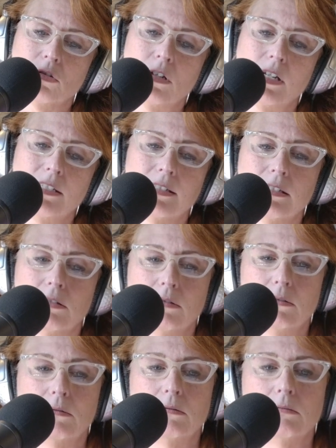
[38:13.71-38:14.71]
tries
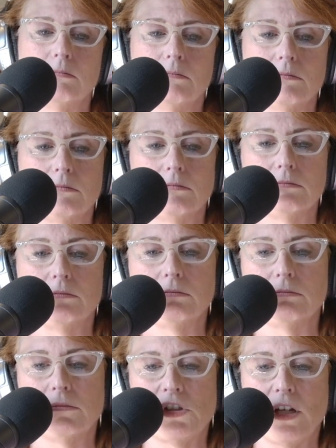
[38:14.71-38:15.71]
to
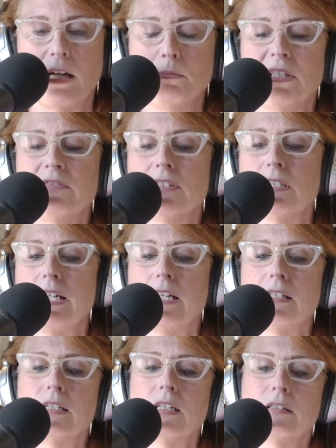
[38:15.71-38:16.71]
shoplift an
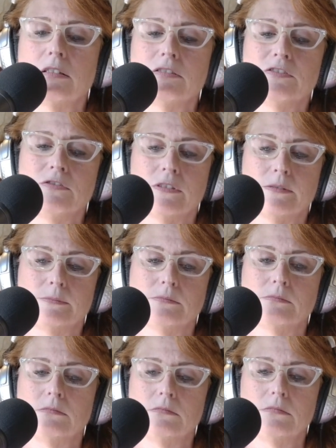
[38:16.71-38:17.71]
alligator
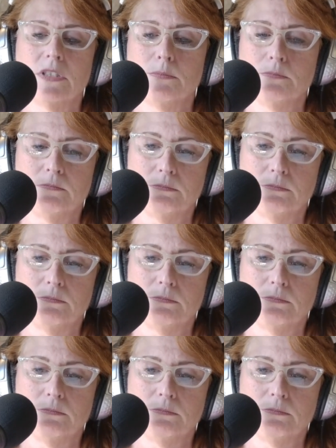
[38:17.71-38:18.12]
from the